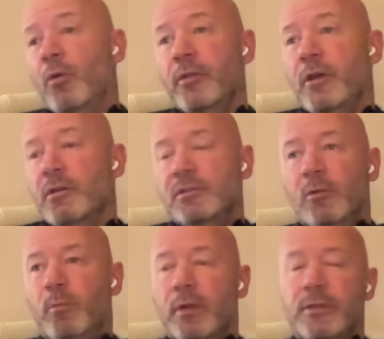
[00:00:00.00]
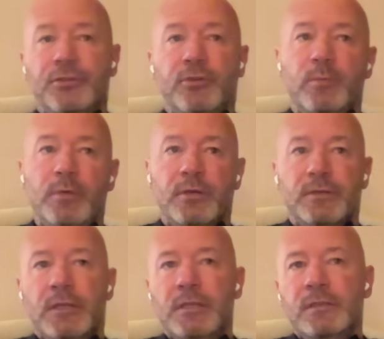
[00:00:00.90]
of the Arsenal players should,
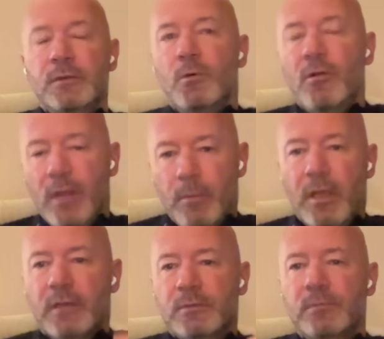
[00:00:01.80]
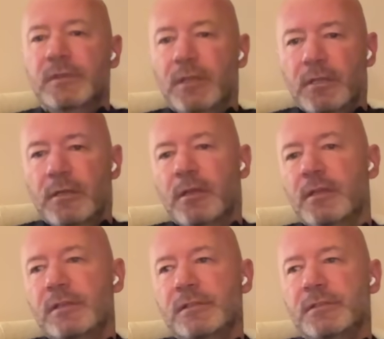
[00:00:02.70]
because he's the one that makes them tick.
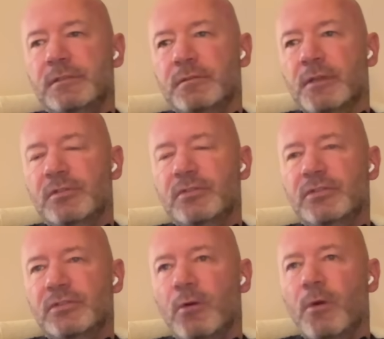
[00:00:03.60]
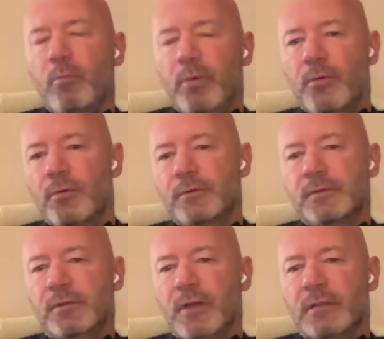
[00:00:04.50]
He's so important
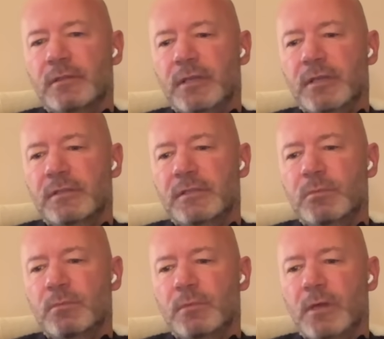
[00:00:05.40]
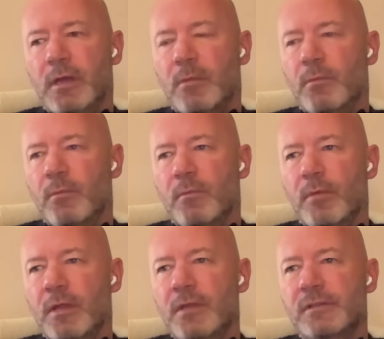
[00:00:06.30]
to that team.
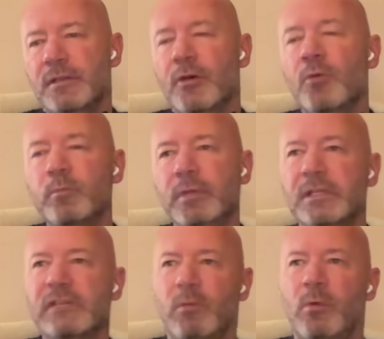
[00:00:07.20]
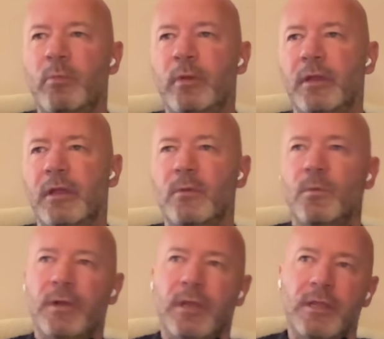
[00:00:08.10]
He's an unbelievable player. The
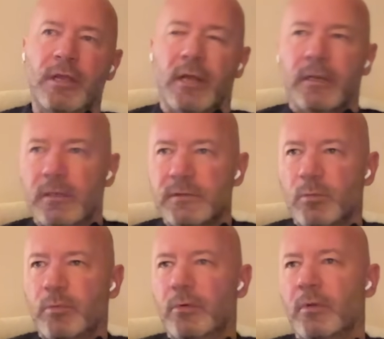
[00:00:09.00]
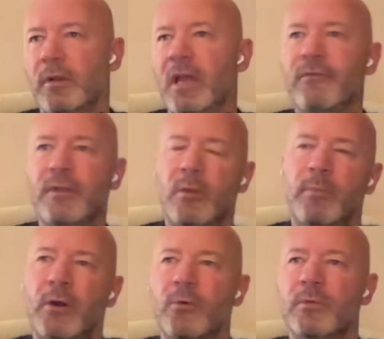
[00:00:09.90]
way he handles the ball and everything
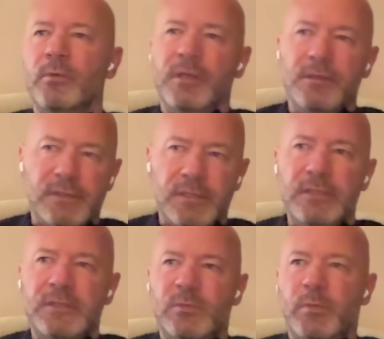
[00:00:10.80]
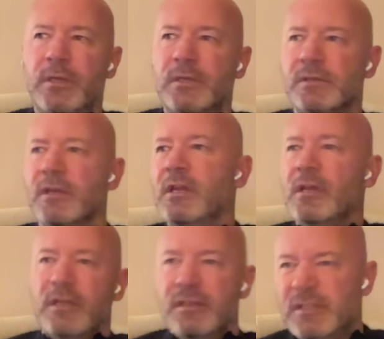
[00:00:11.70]
about him, the way he sees space,
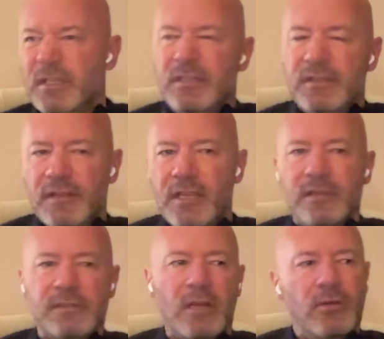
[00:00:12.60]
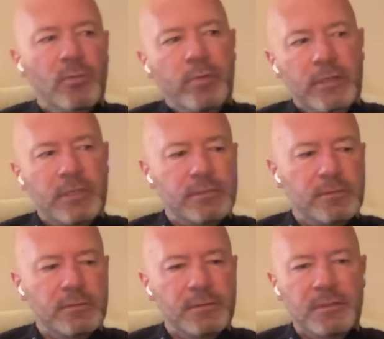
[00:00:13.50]
he sees things that other players
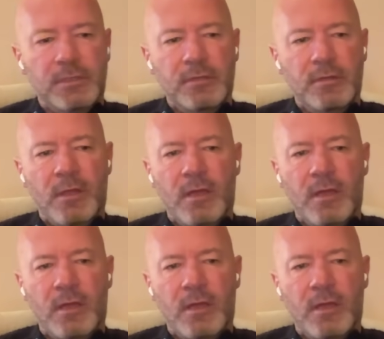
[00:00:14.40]
don't see.